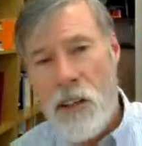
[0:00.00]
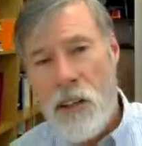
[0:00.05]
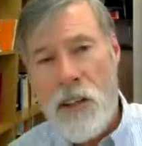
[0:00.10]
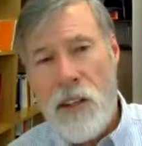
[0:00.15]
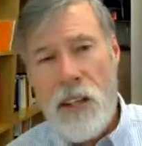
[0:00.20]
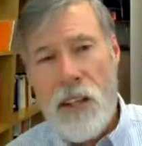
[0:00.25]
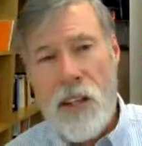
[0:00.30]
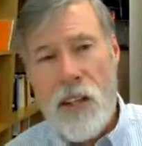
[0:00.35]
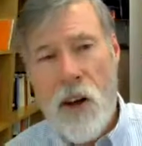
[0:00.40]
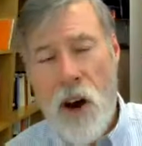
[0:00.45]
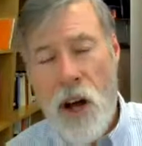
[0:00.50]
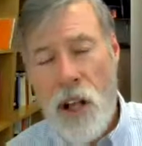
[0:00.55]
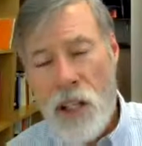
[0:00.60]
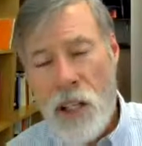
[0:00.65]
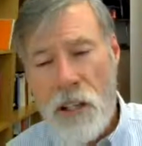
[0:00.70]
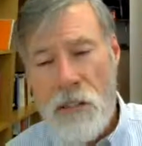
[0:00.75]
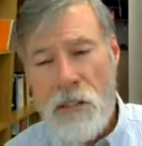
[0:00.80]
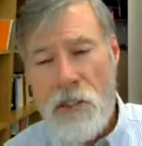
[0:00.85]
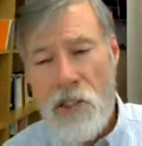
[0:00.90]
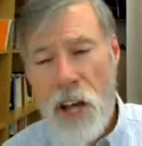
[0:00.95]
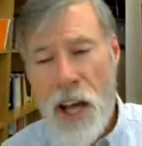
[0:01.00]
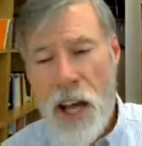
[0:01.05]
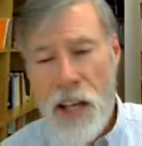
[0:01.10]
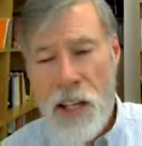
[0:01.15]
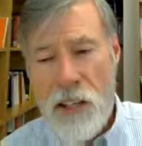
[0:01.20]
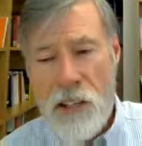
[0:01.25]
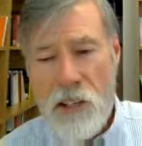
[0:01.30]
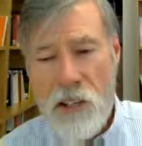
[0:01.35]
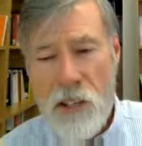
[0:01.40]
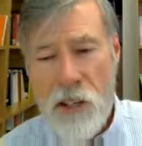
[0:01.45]
the calling of
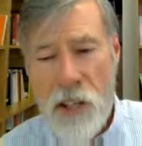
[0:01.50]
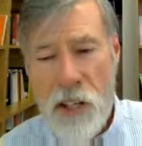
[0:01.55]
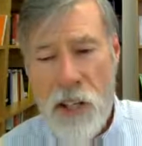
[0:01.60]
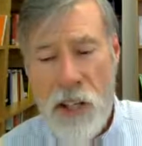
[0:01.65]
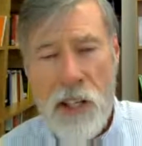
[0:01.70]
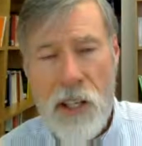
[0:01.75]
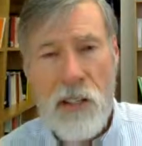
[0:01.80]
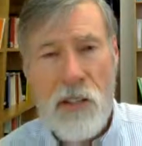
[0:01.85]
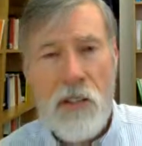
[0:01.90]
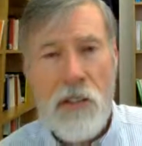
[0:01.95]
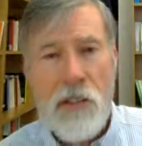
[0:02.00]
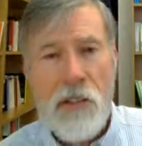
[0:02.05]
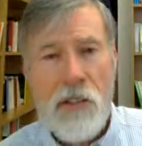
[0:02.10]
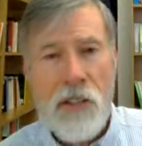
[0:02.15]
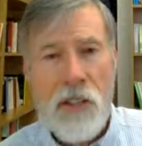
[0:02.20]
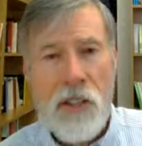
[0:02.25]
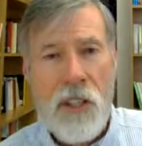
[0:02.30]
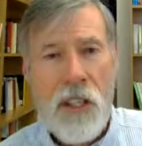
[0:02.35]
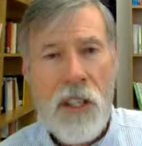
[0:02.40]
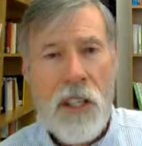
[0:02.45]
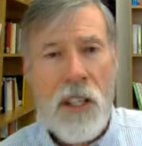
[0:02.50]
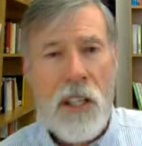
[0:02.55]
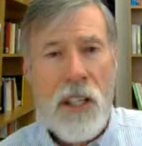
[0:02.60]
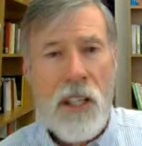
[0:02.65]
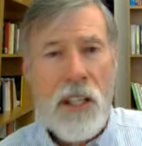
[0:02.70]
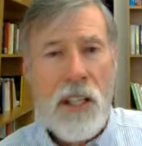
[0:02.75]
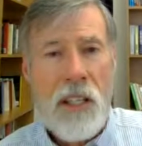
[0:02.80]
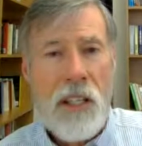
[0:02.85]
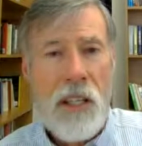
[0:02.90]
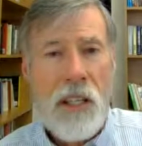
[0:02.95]
science is
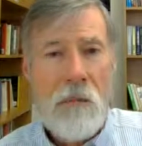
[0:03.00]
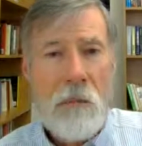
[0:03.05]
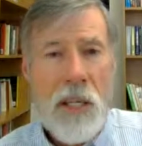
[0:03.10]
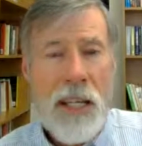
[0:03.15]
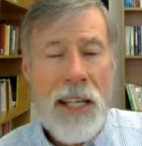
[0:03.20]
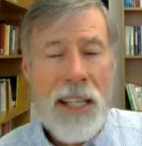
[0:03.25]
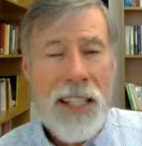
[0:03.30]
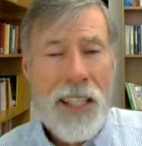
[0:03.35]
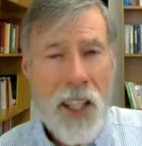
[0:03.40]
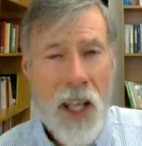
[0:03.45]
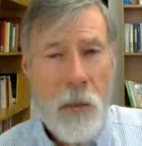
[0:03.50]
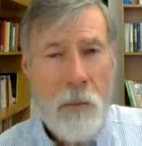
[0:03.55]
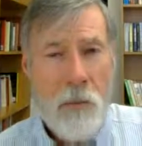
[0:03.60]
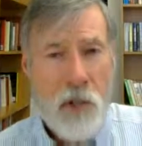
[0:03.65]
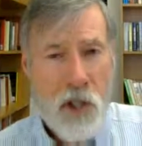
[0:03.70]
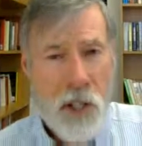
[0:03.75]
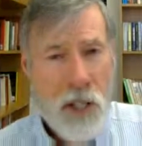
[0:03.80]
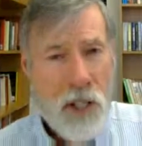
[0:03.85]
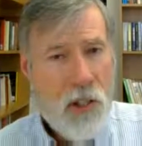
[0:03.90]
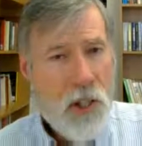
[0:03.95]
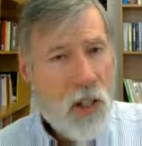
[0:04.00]
in eclipse, and it's